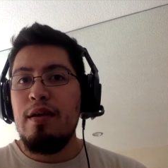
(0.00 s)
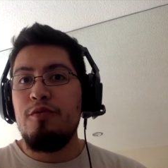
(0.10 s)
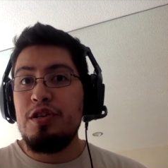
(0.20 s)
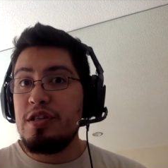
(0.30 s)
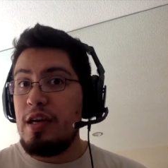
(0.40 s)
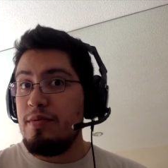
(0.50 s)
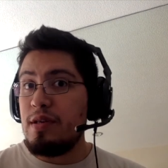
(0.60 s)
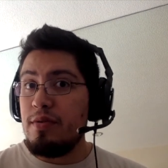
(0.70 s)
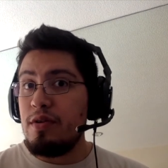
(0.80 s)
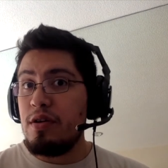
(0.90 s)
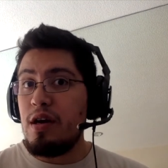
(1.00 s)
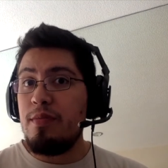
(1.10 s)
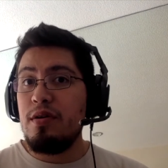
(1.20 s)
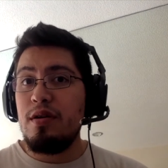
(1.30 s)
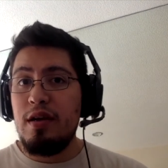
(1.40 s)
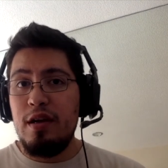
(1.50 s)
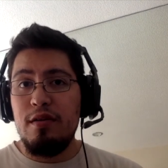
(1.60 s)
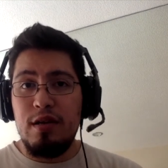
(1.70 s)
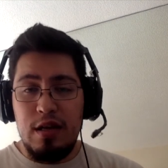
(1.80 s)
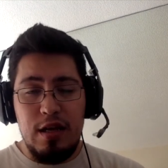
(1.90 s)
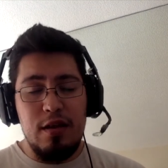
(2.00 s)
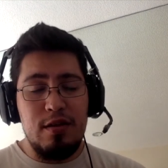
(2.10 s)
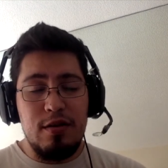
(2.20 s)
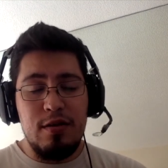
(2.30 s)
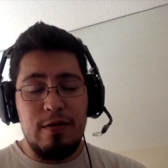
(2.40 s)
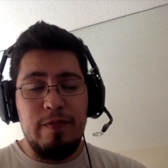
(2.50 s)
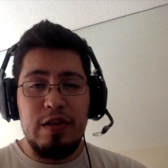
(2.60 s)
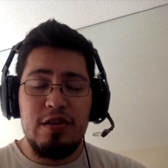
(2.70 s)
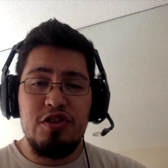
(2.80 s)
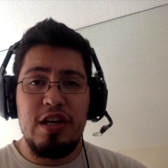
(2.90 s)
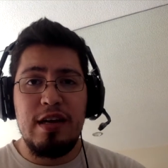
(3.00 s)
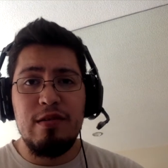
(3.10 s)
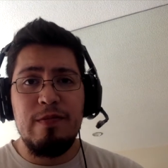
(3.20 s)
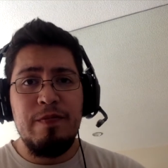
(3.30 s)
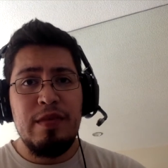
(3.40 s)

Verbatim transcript: which games I'm going to cover here in the in the channel.